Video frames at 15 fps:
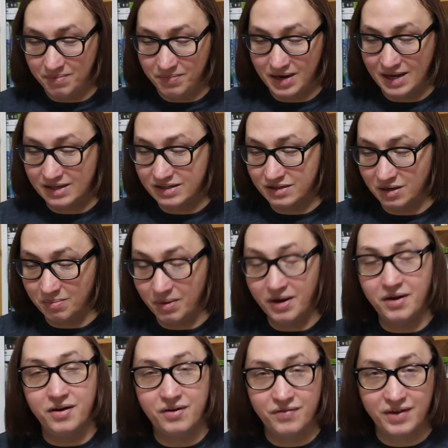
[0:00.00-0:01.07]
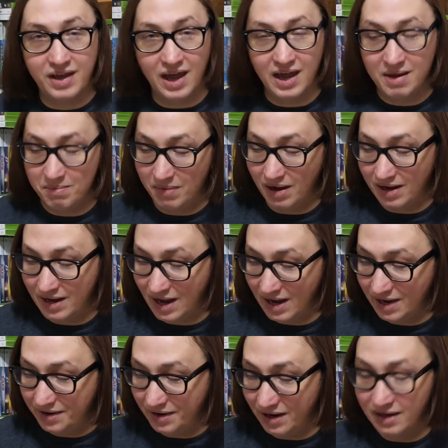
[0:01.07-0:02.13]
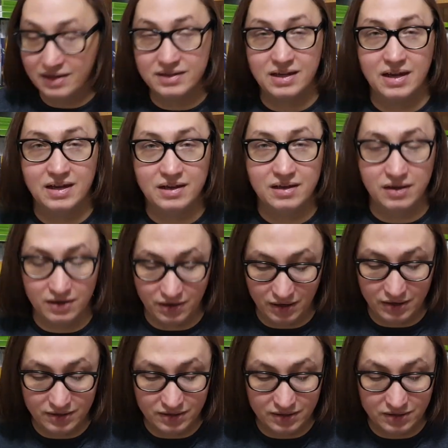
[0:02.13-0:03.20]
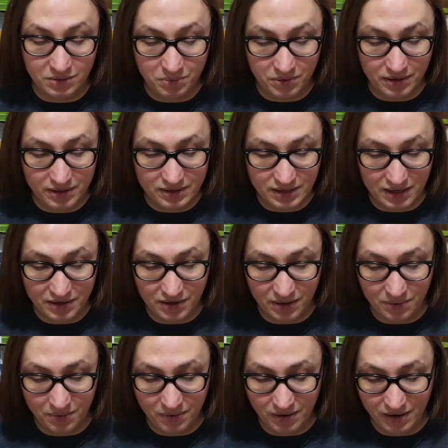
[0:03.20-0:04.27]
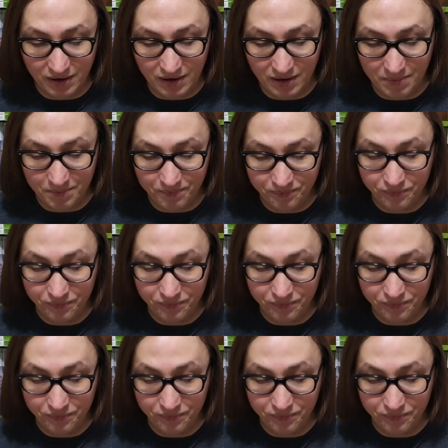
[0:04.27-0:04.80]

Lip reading: Next up, another game I had as a Super Nintendo, and